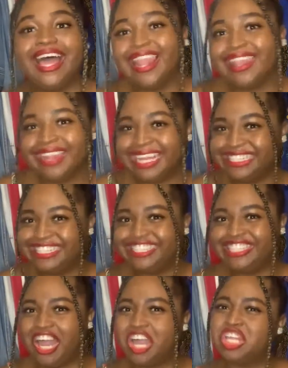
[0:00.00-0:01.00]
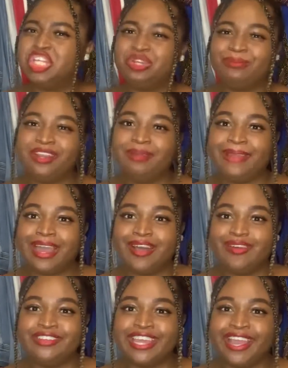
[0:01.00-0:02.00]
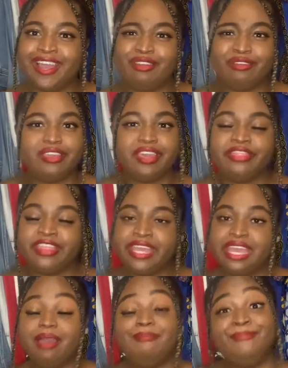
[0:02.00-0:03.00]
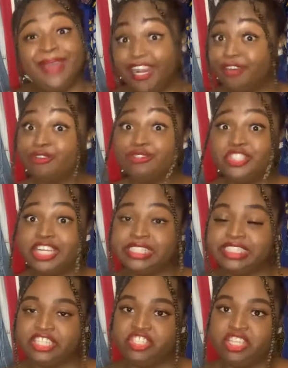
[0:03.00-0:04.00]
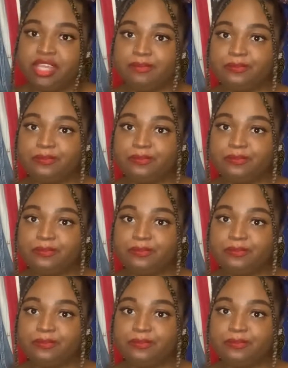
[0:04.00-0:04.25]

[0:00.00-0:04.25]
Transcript: Let's talk a little bit about now the medical transition.